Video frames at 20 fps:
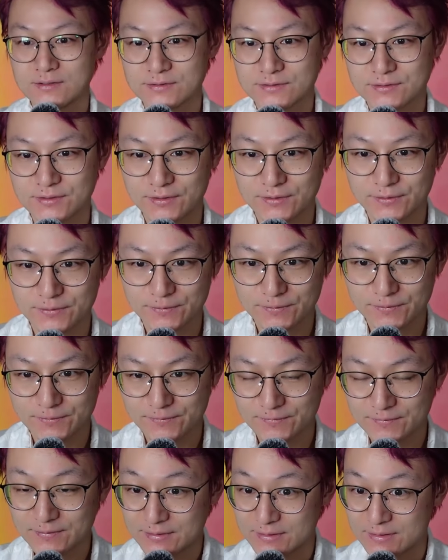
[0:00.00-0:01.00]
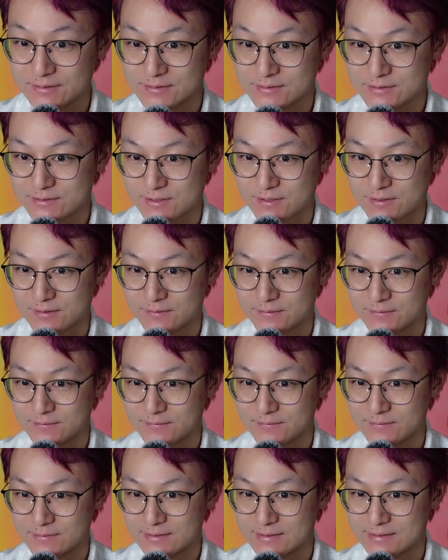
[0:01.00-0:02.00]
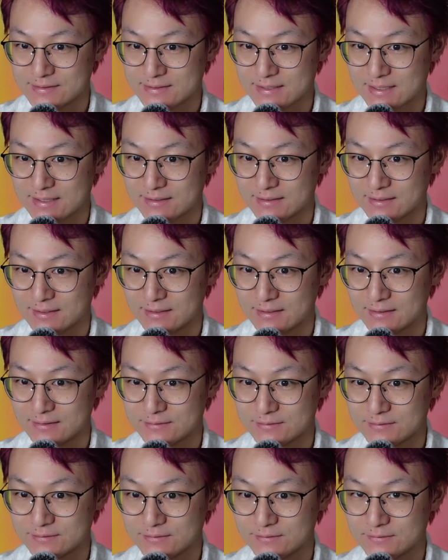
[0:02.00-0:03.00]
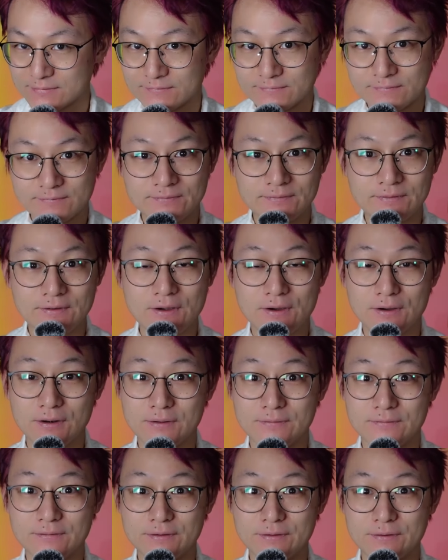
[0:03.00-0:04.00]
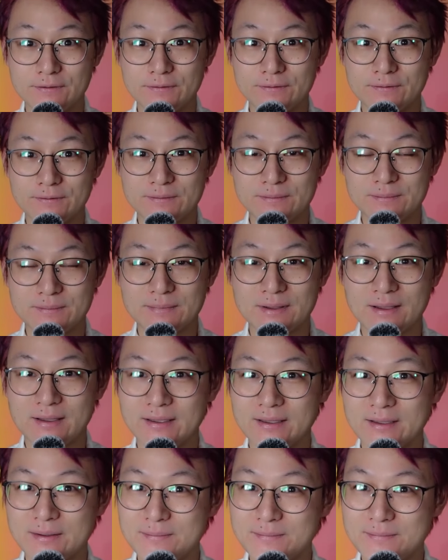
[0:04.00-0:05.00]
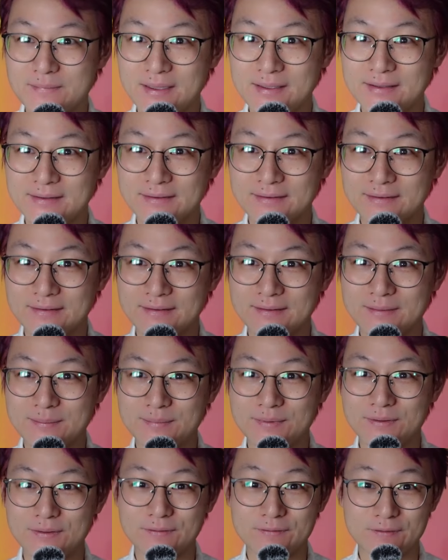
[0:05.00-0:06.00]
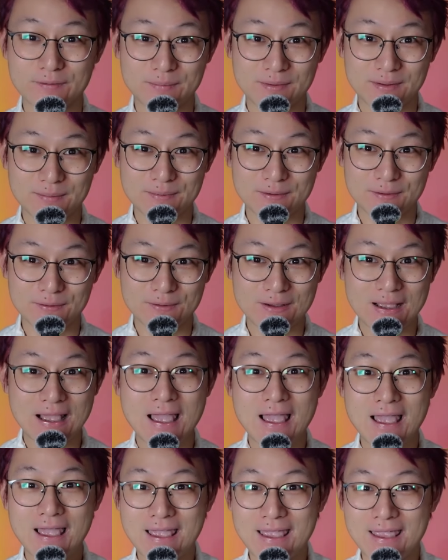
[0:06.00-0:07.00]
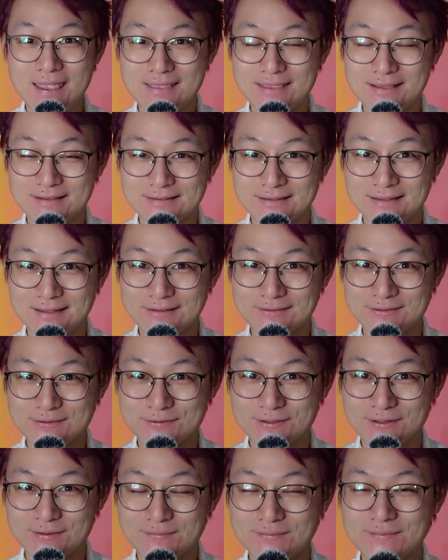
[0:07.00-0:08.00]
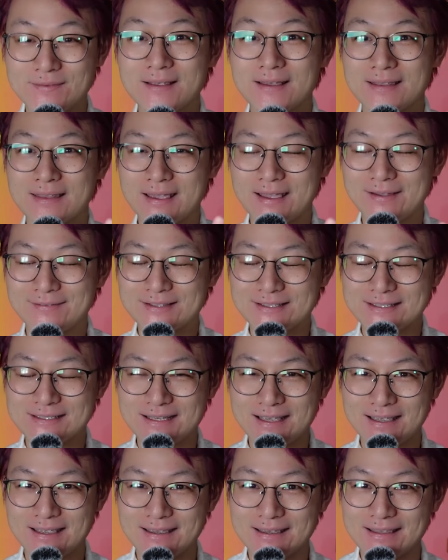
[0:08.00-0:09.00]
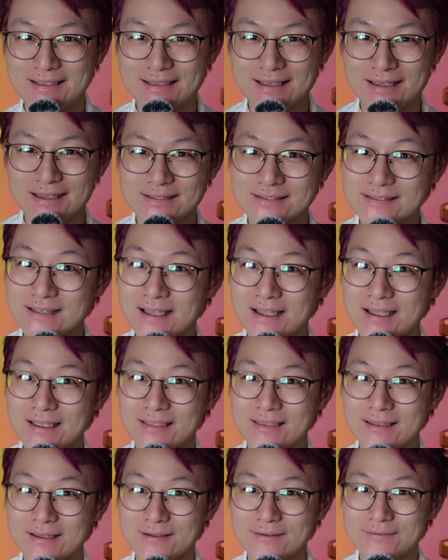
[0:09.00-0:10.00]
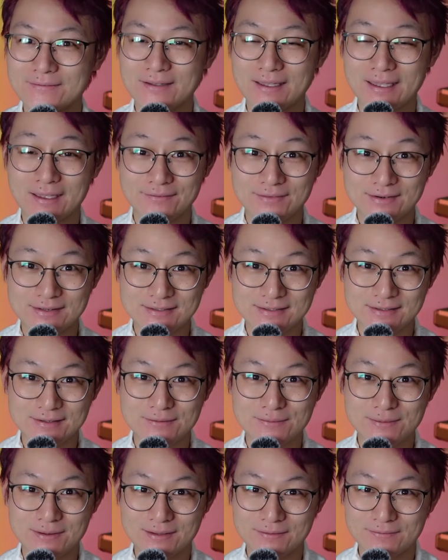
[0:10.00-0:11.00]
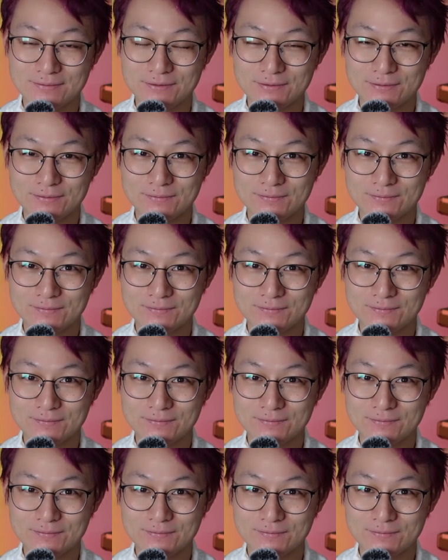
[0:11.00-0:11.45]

So this song is dedicated to all of you, my amazing, beautiful people in this live stream. And I have to say that I love every single one of you.